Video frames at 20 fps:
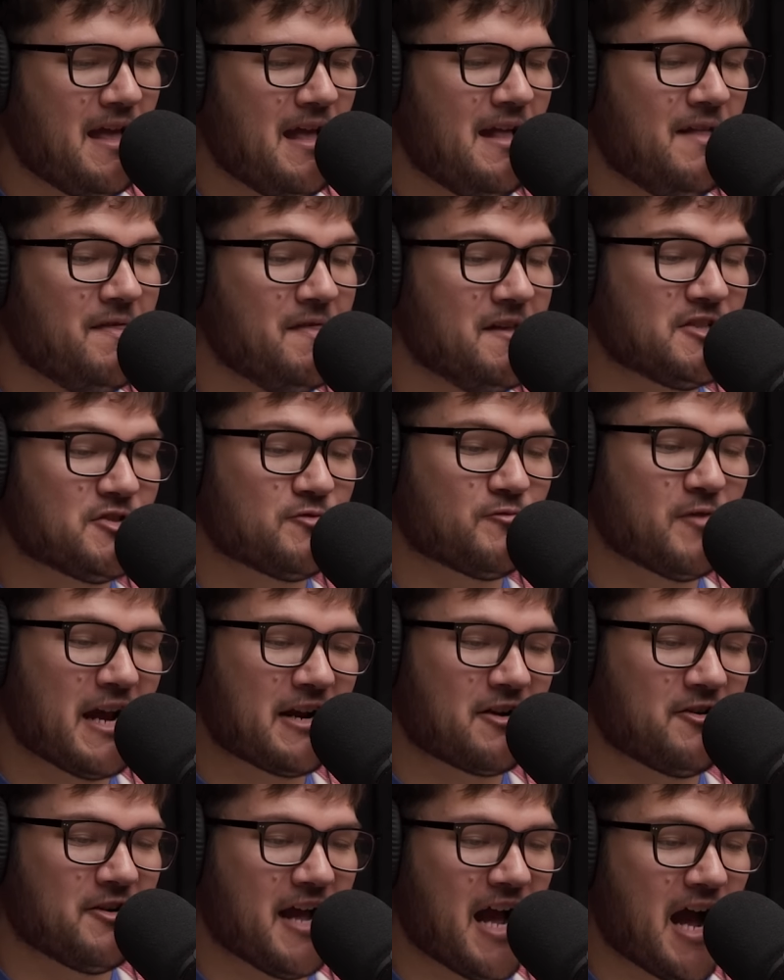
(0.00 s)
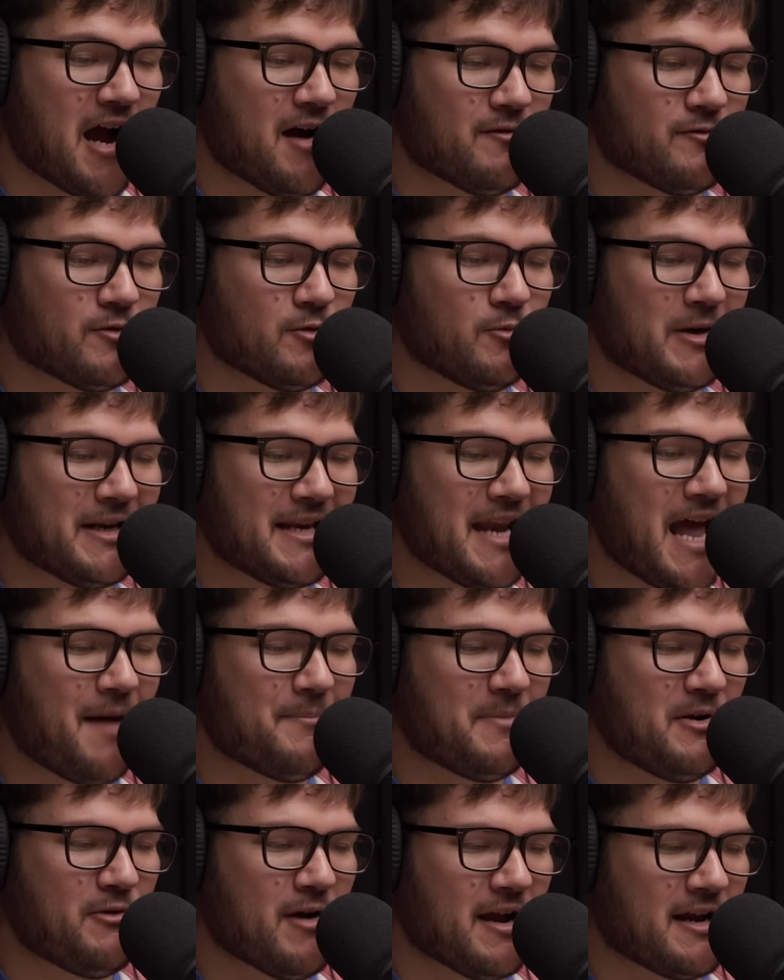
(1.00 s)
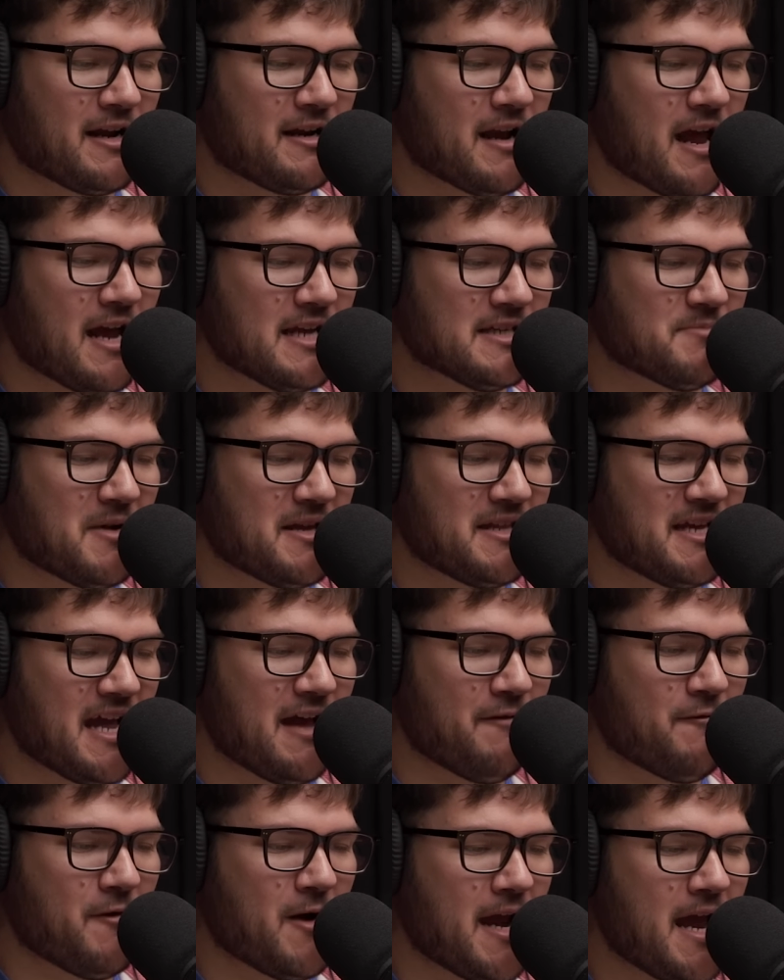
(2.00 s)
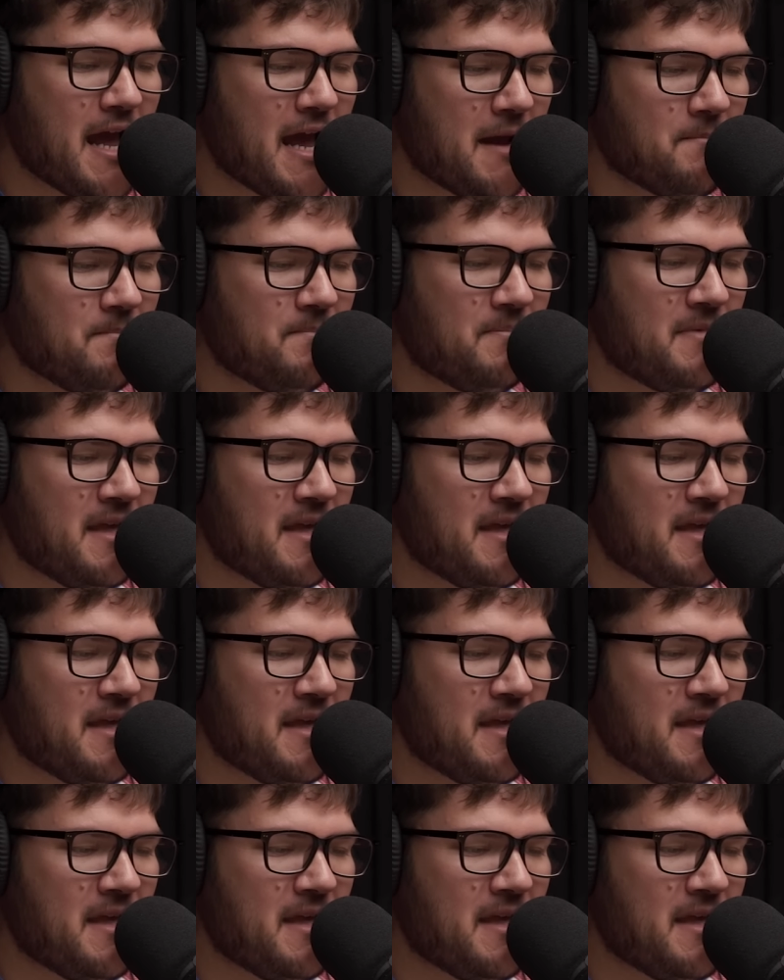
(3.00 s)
Wow. This record, however, would not be recognized by the FIA.